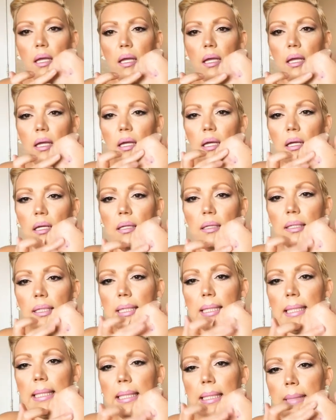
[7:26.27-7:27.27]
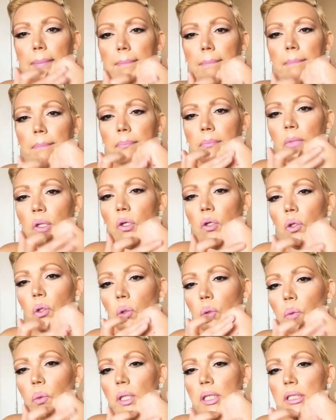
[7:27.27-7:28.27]
and
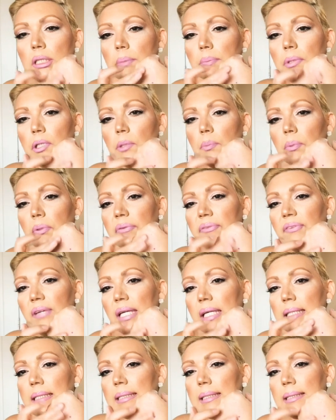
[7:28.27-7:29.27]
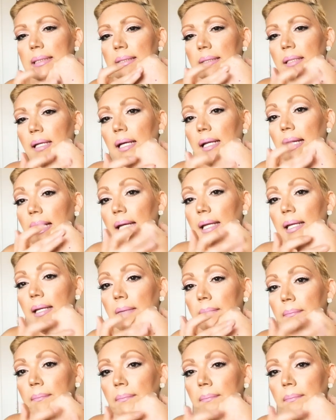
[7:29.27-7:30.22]
who wants a purple face? Not I.